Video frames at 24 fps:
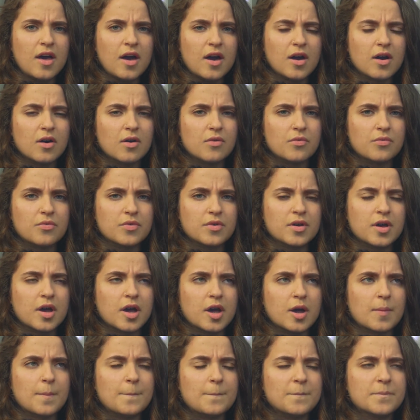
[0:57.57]

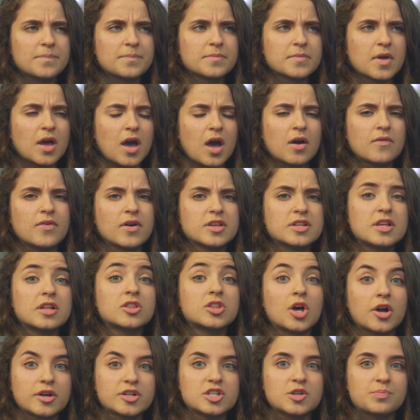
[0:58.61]
of a
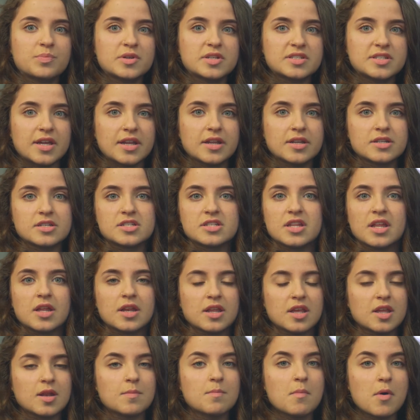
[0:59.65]
larger percentage than
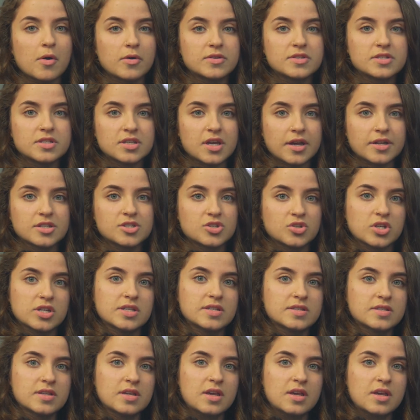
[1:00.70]
in most countries.